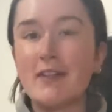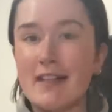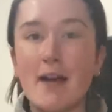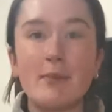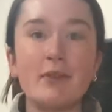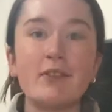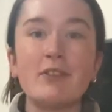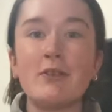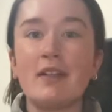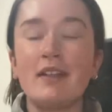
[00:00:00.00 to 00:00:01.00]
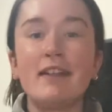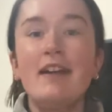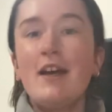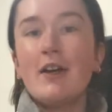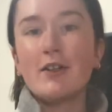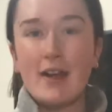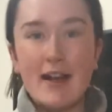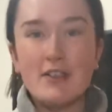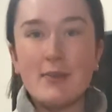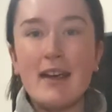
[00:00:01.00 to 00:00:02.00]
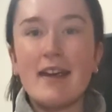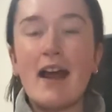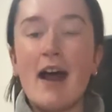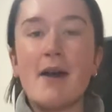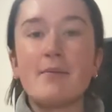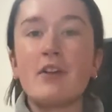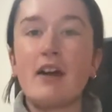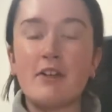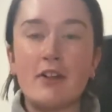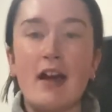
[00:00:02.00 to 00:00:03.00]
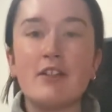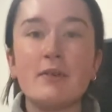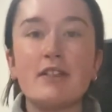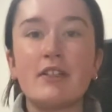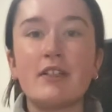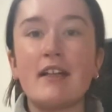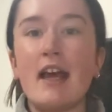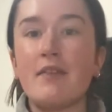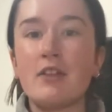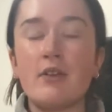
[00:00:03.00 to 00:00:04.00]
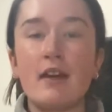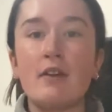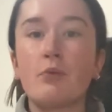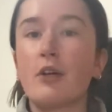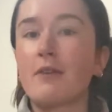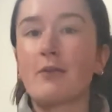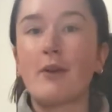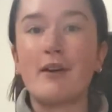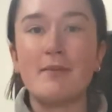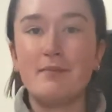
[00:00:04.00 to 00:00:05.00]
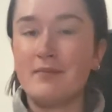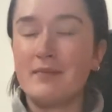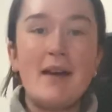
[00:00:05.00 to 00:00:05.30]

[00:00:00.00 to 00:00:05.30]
For example, you can graduate um, your undergraduate degree, and then you can work for